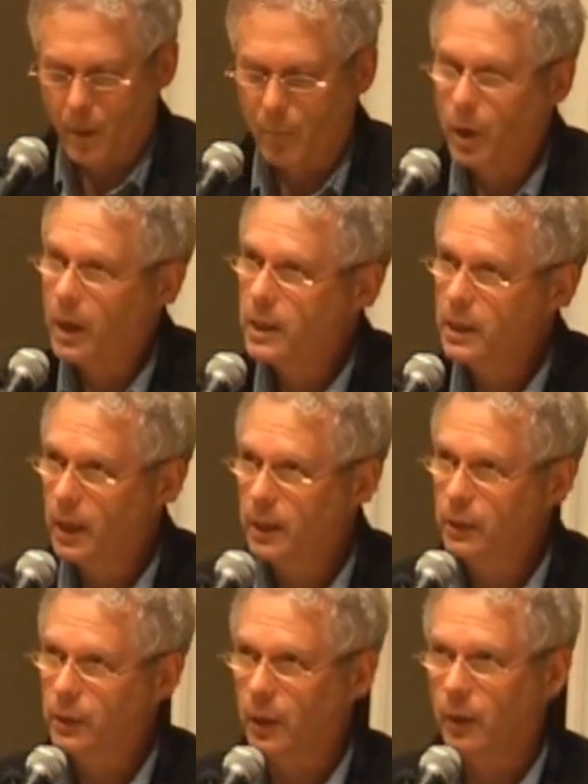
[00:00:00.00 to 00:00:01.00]
By the
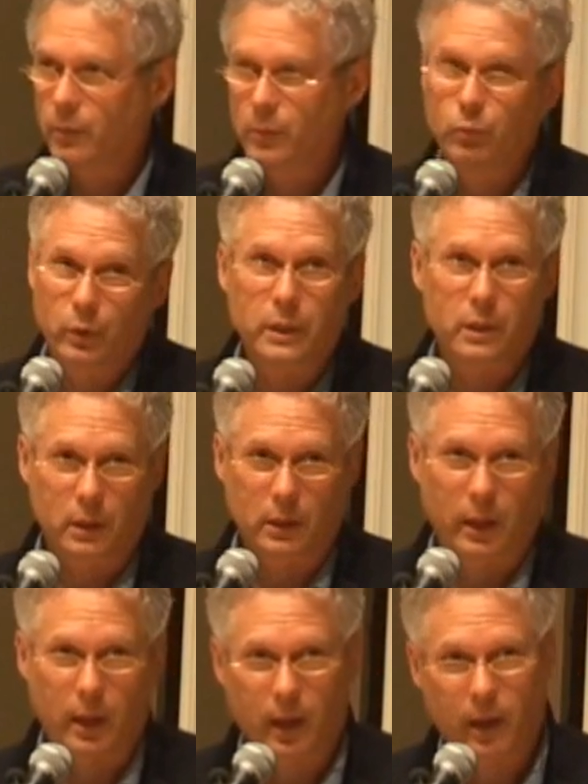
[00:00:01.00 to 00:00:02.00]
end,
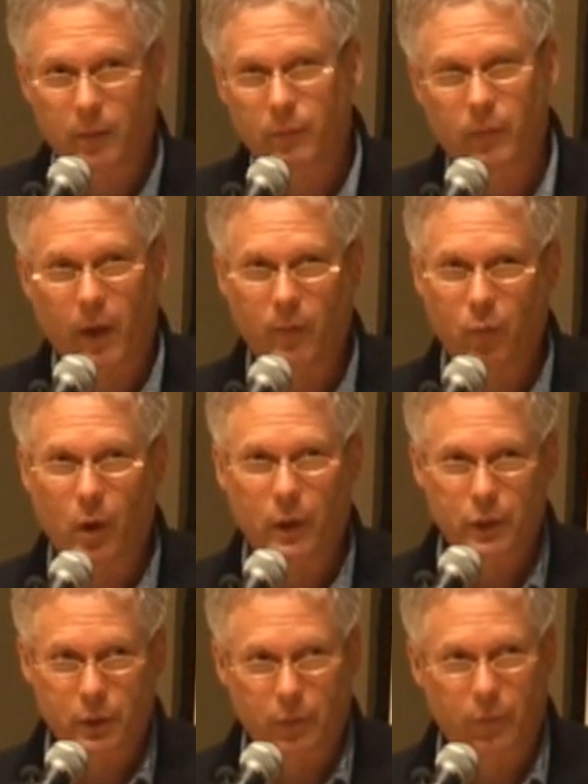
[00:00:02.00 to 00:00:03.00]
recently I've
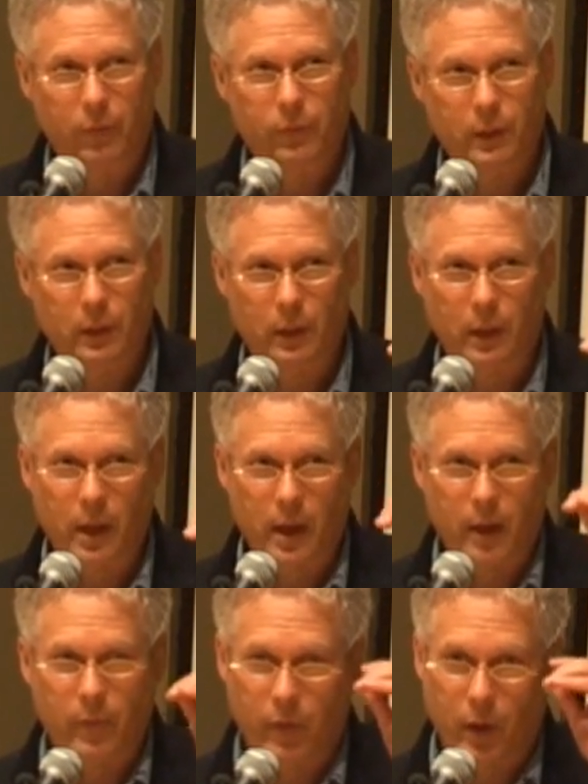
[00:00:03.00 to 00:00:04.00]
watched the
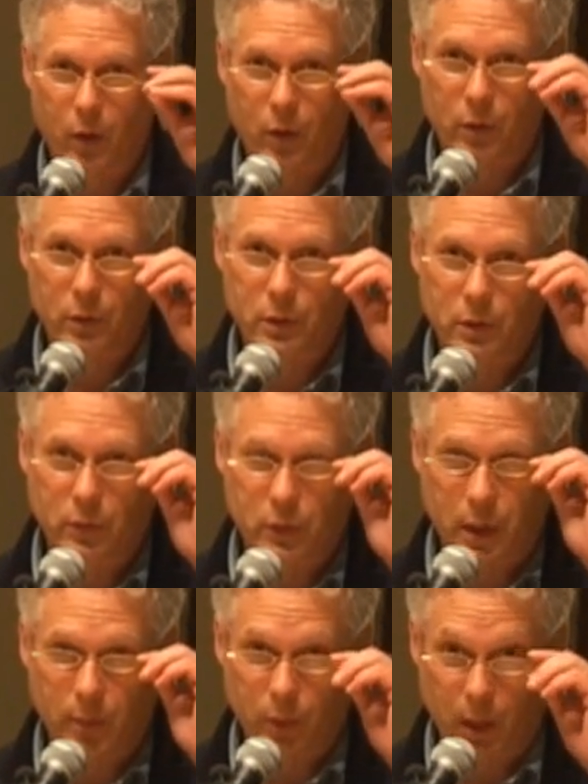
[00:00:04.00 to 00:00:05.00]
15.5 hours
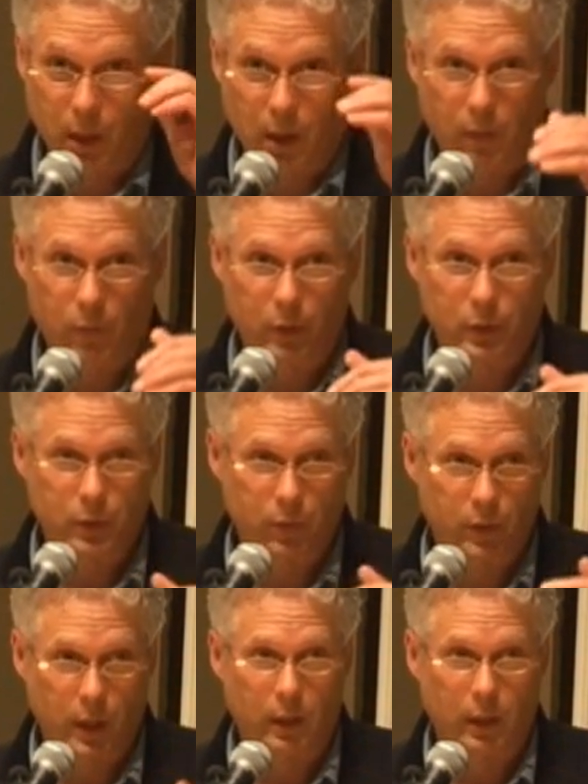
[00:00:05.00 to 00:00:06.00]
same-day coverage of
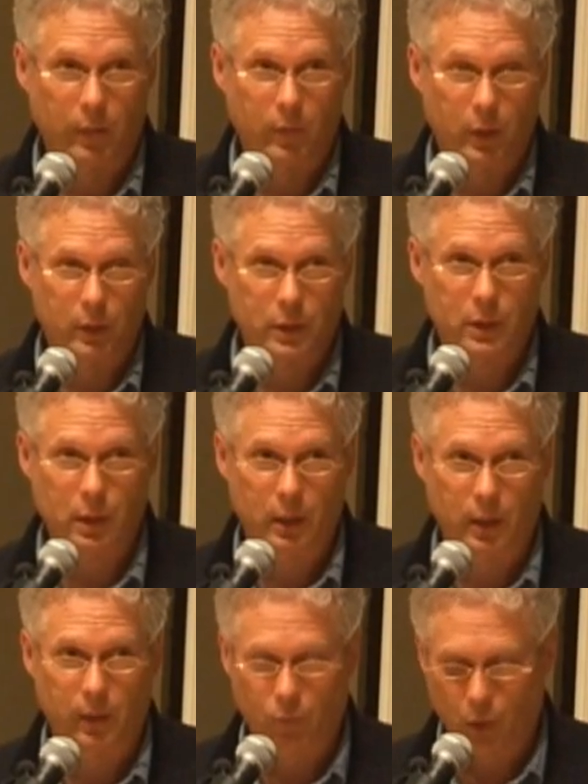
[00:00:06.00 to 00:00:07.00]
9/11 on
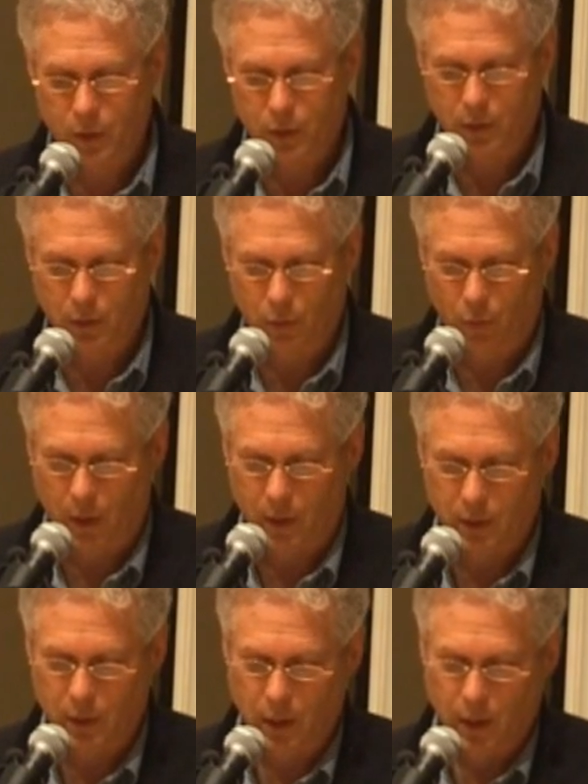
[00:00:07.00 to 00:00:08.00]
CNN. Watched it
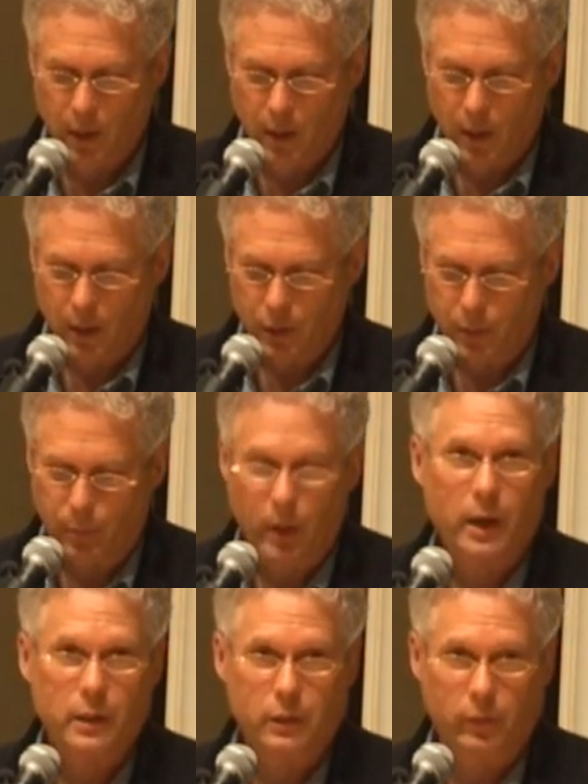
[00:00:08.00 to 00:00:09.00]
twice.
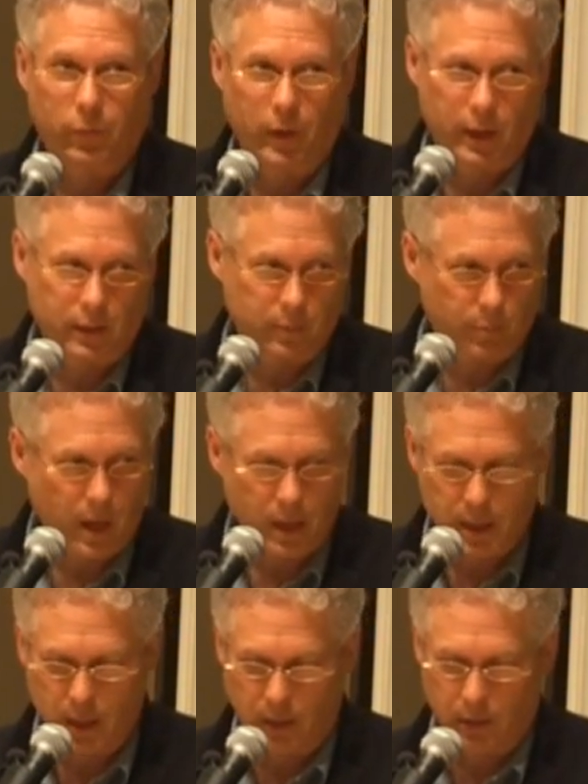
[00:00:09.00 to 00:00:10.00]
Surprised to find that by
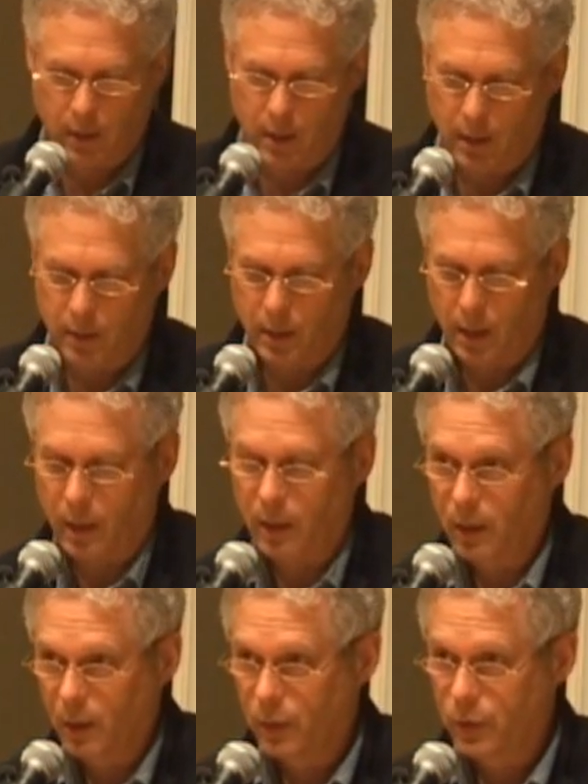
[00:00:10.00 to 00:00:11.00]
the end of that
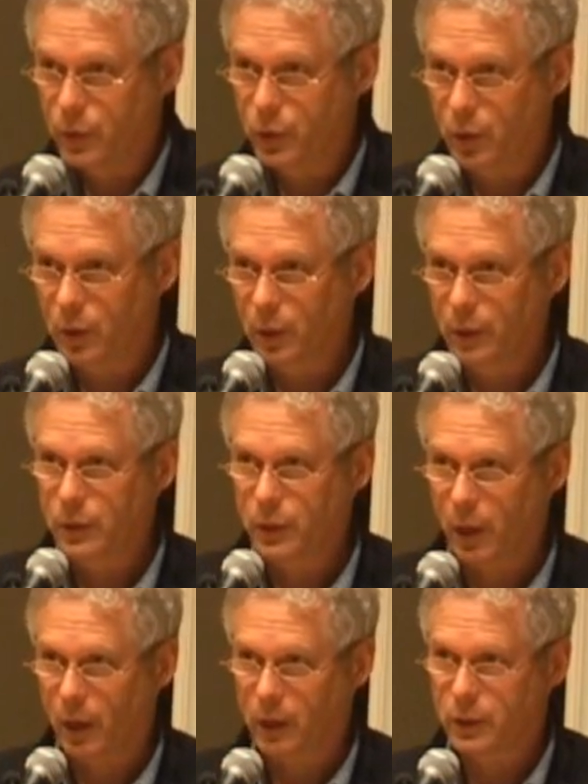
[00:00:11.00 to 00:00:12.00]
day, the journalists
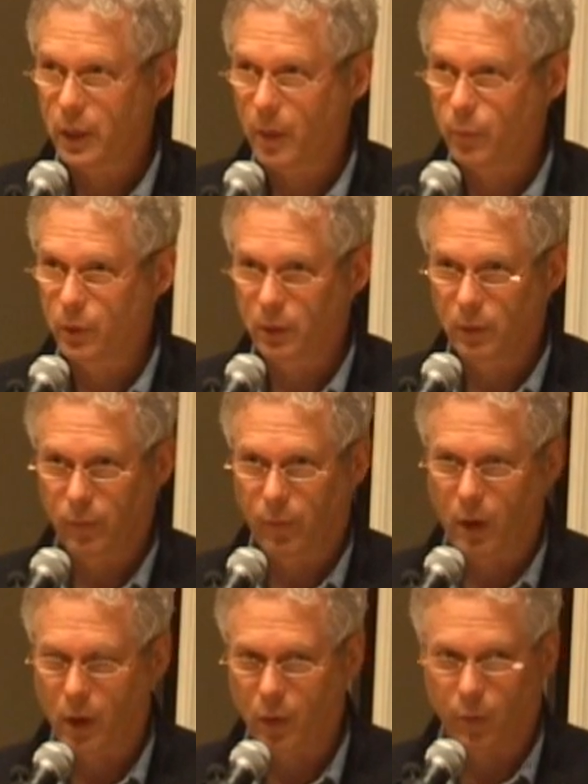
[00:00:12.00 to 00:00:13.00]
are accepting the
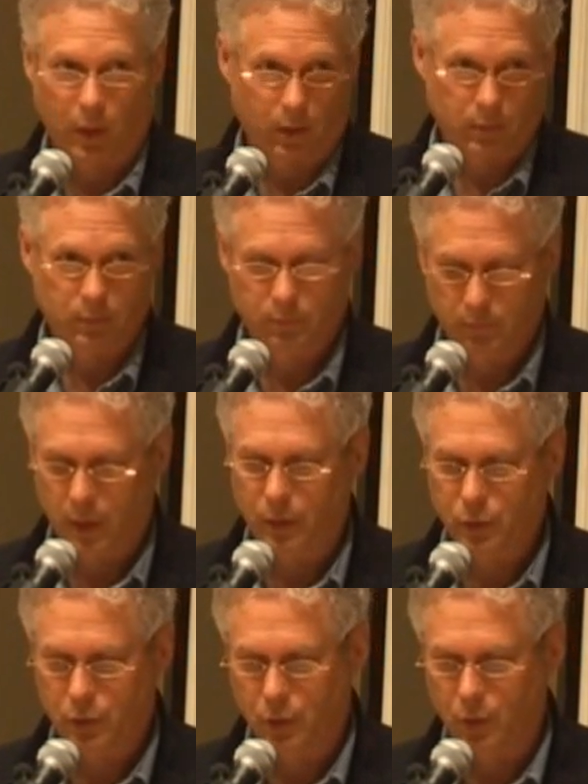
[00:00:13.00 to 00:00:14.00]
following
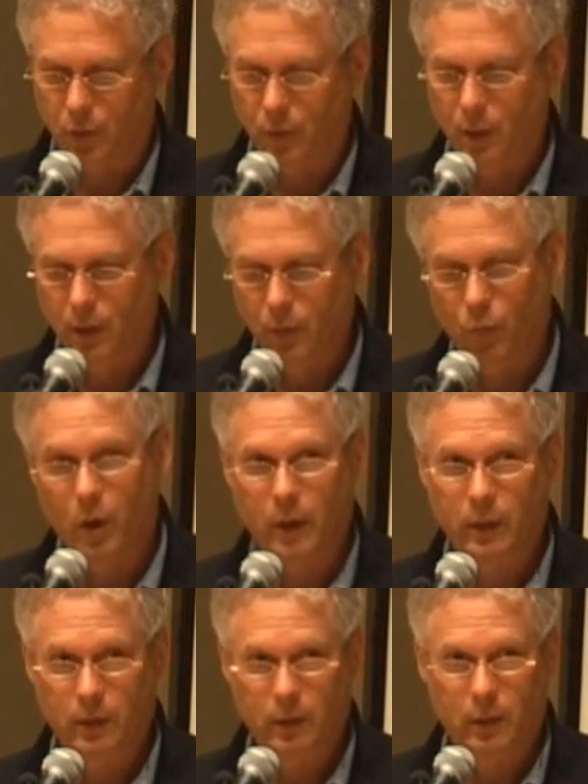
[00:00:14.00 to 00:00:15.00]
as true.
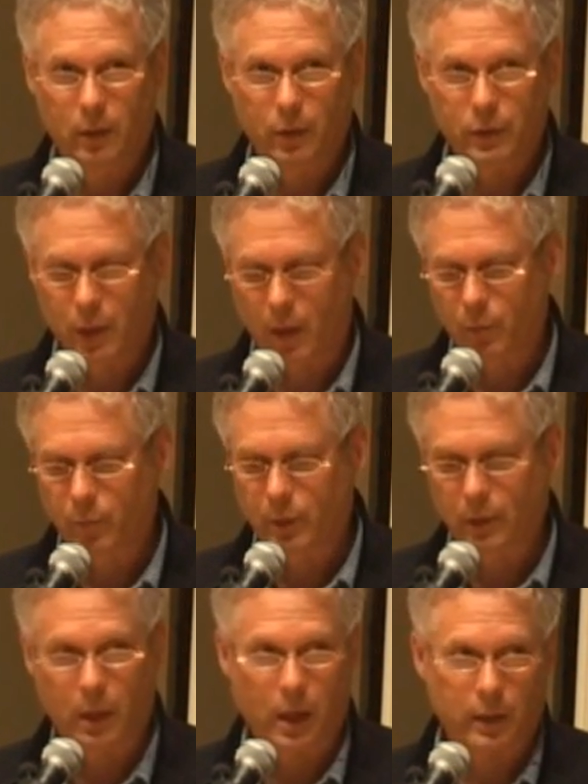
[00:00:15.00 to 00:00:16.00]
1, Osama
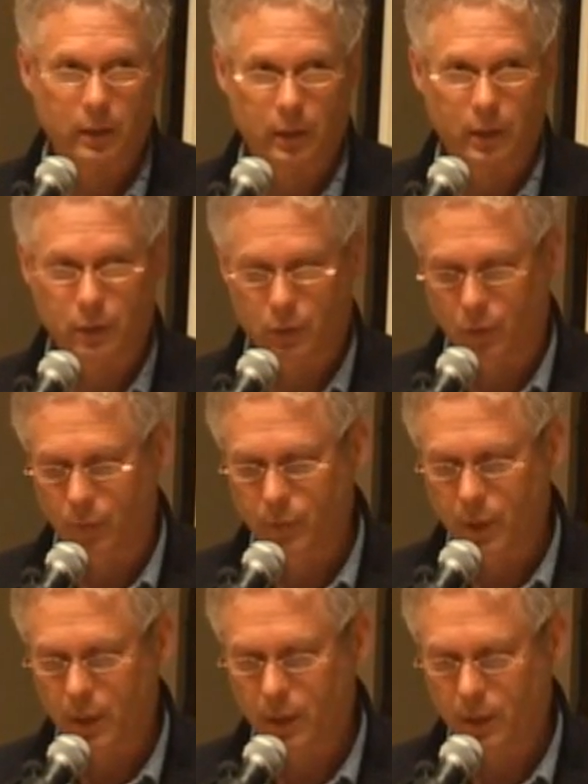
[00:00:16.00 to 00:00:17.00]
bin Laden and his group
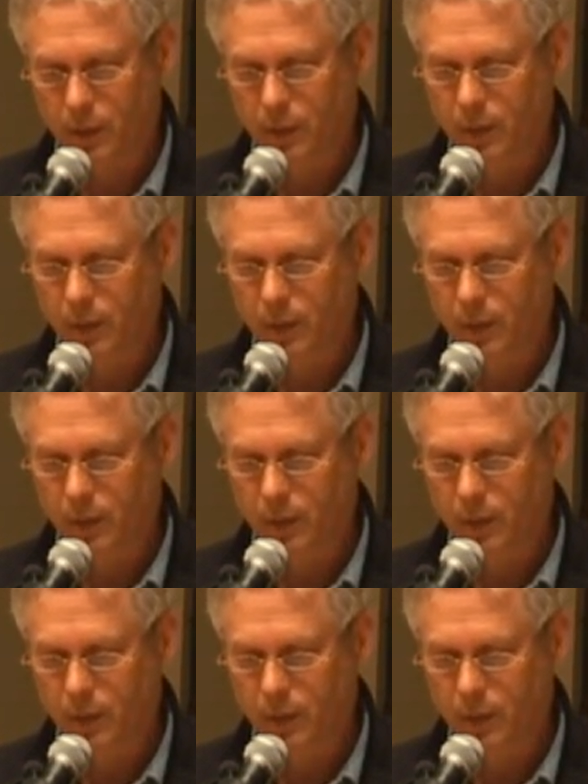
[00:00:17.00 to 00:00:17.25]
did it.